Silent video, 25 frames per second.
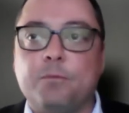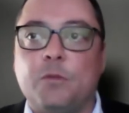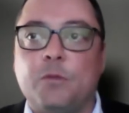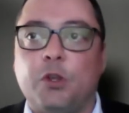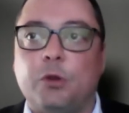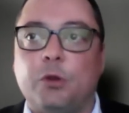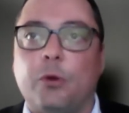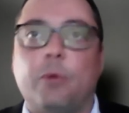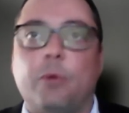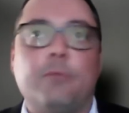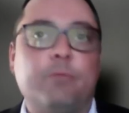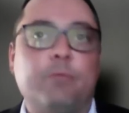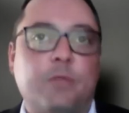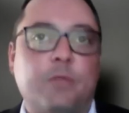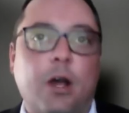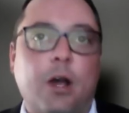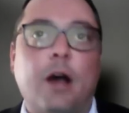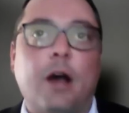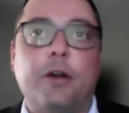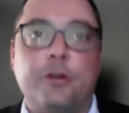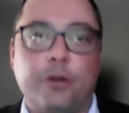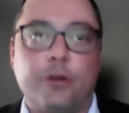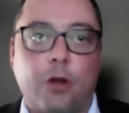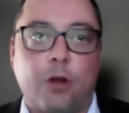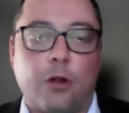you know the
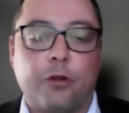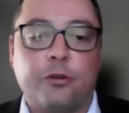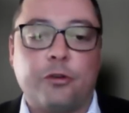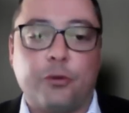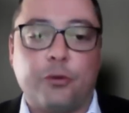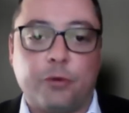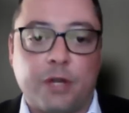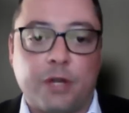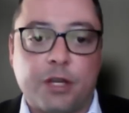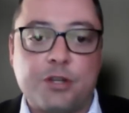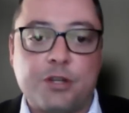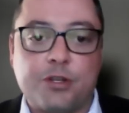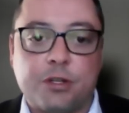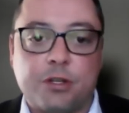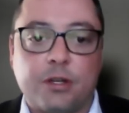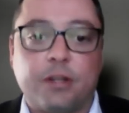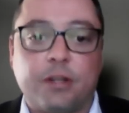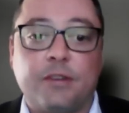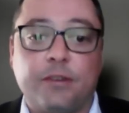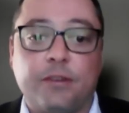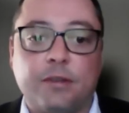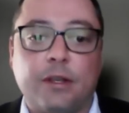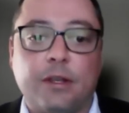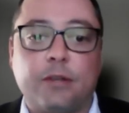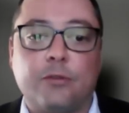$100 donation
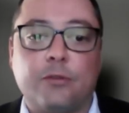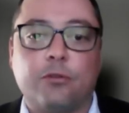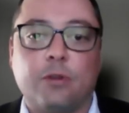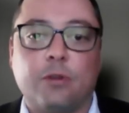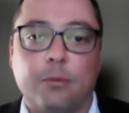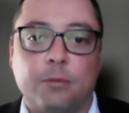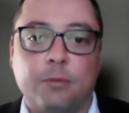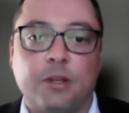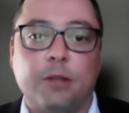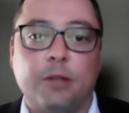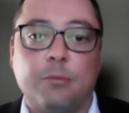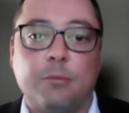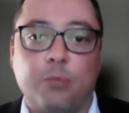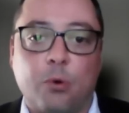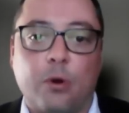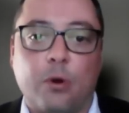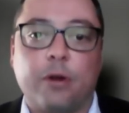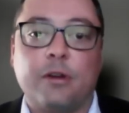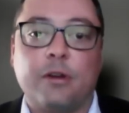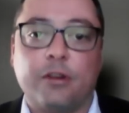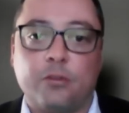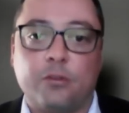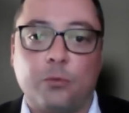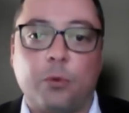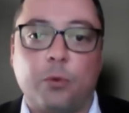is extremely
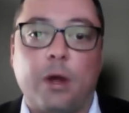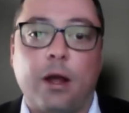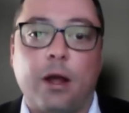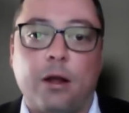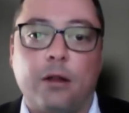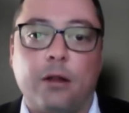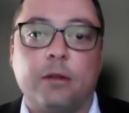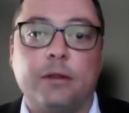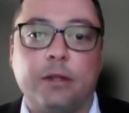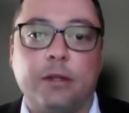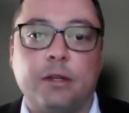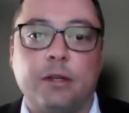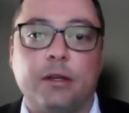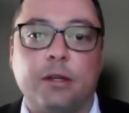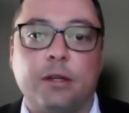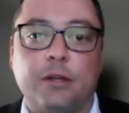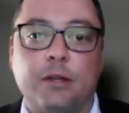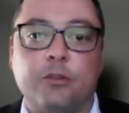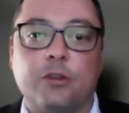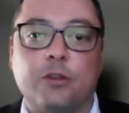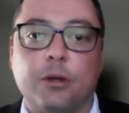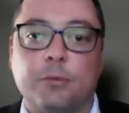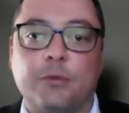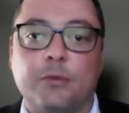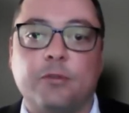important as well in,
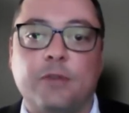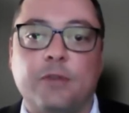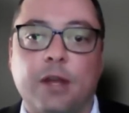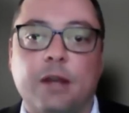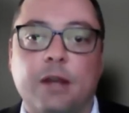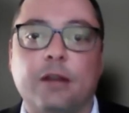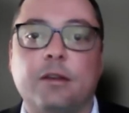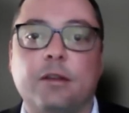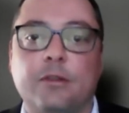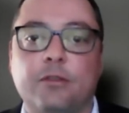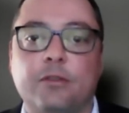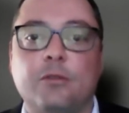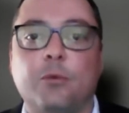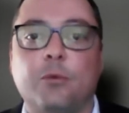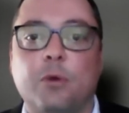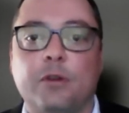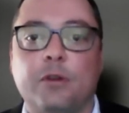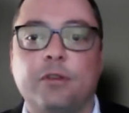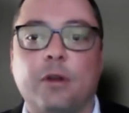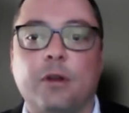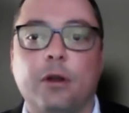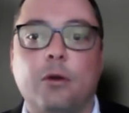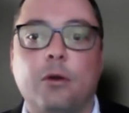in terms of getting us towards